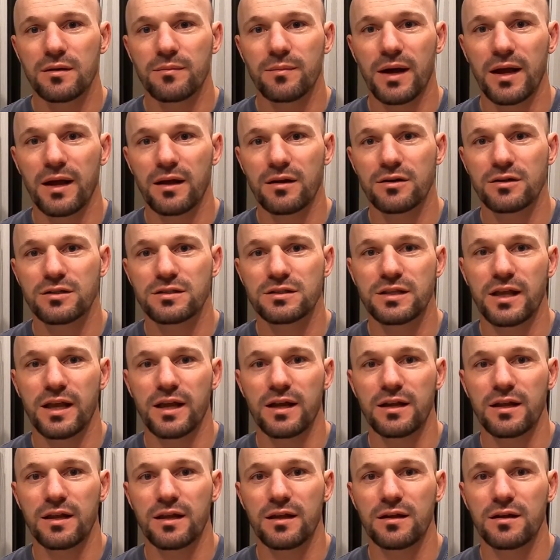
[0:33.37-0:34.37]
My
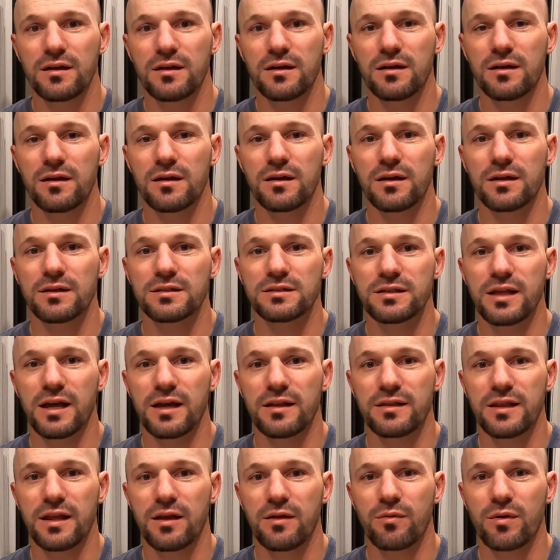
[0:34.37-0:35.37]
understanding is
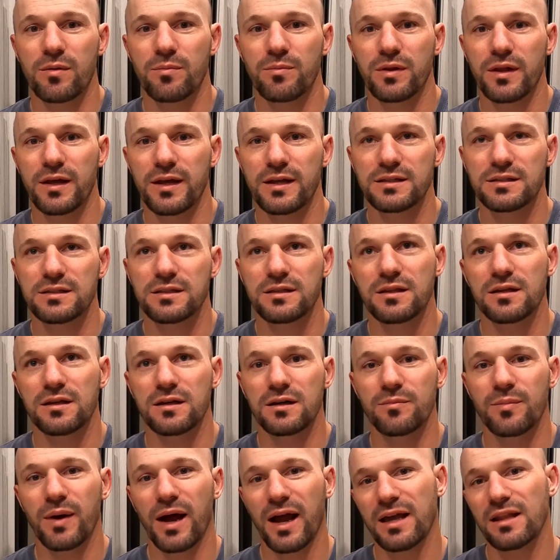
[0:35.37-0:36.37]
that they replaced
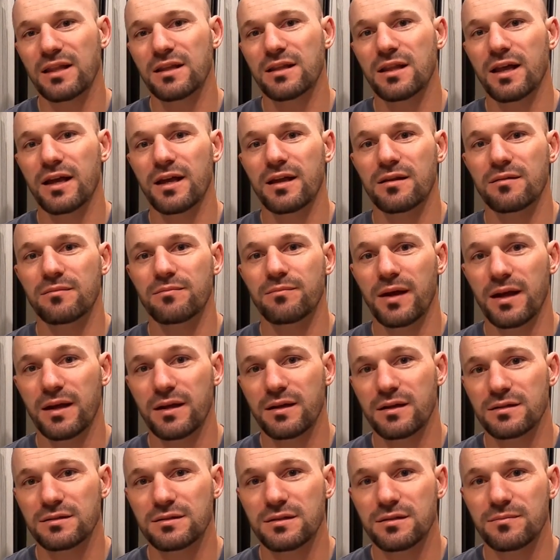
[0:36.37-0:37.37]
the pilot light
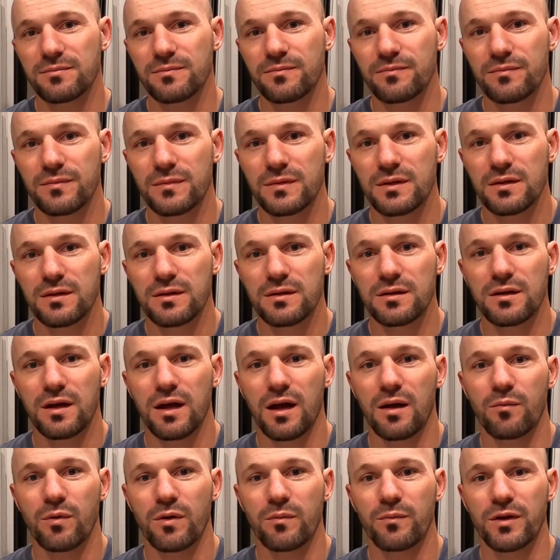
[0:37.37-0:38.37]
mechanism
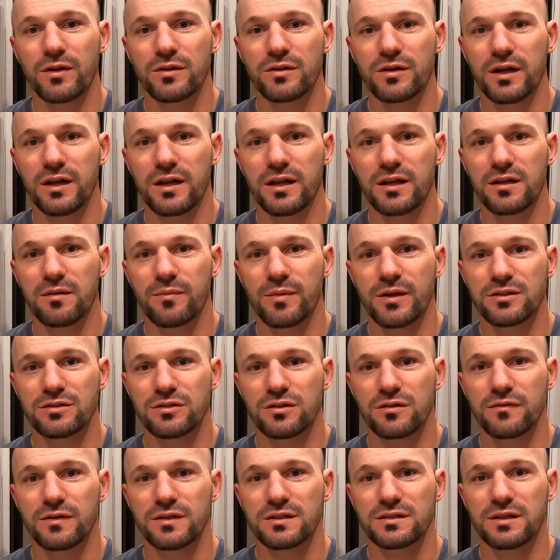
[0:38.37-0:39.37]
when we took it in to be
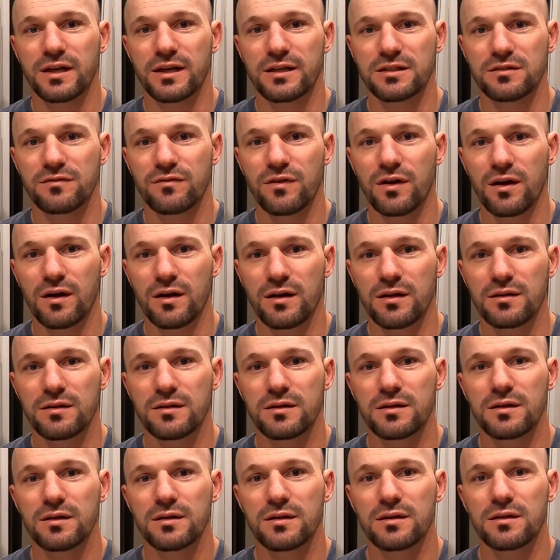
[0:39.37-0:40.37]
serviced last fall,
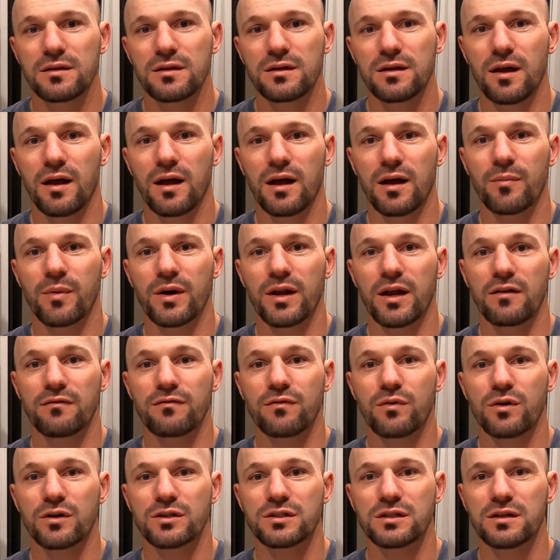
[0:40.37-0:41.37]
but
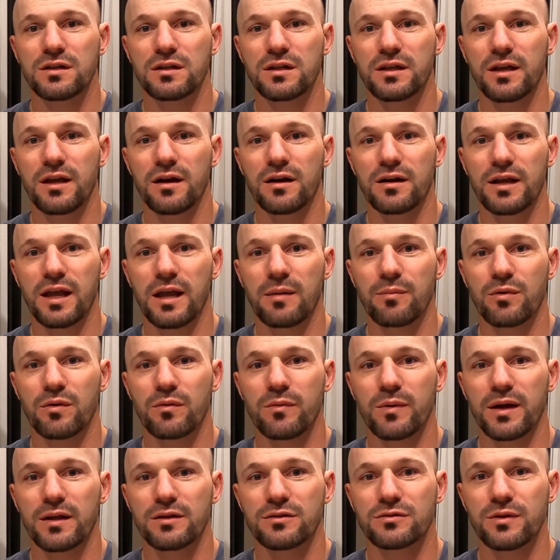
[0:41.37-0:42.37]
unfortunately our camper
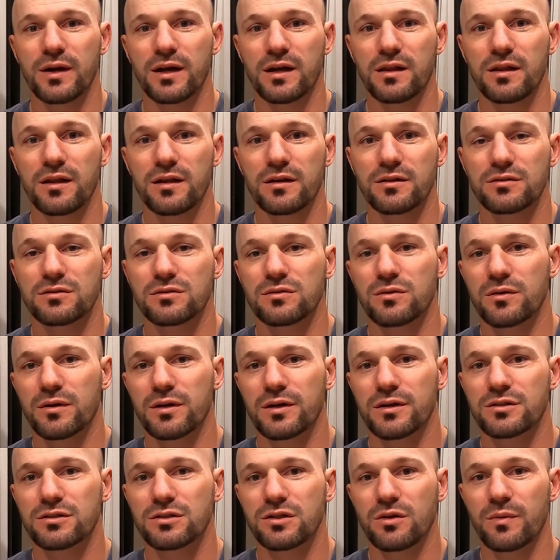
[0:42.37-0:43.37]
went directly into
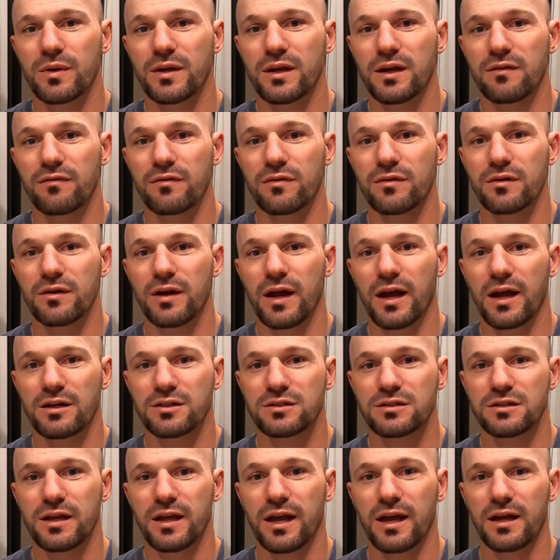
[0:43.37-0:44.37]
storage, so we never
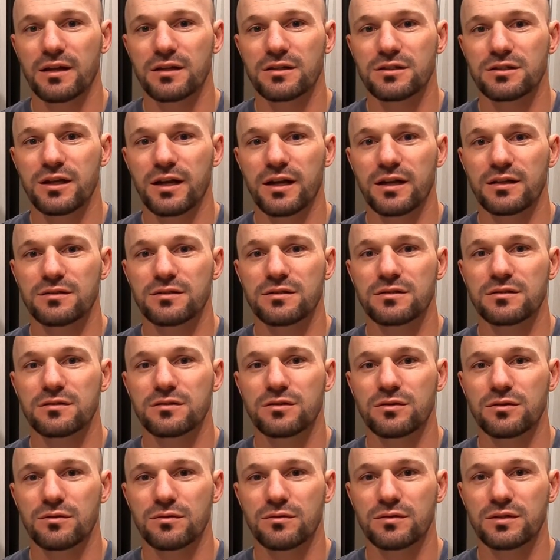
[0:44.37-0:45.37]
actually had a chance
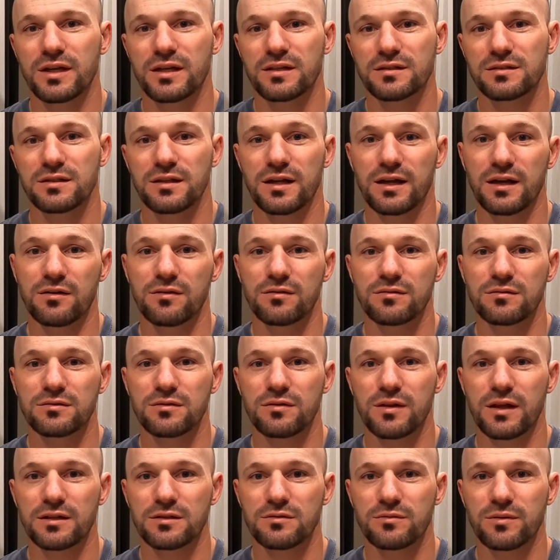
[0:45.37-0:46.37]
to test it out.
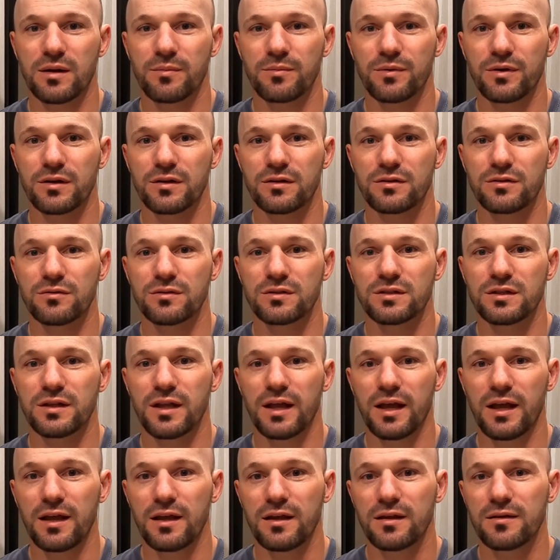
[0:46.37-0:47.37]
So that's what I'm going to do
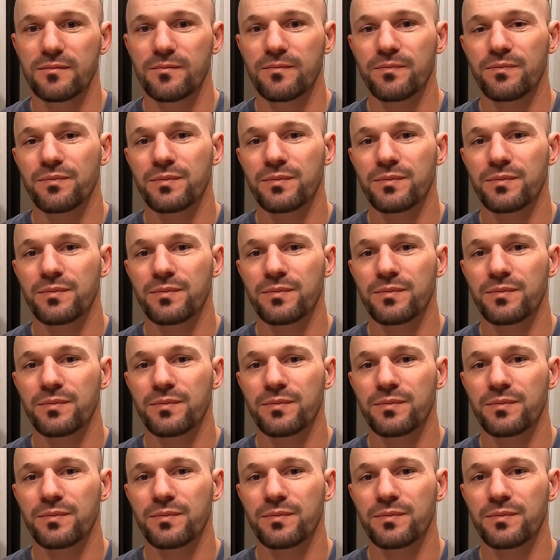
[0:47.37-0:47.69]
today.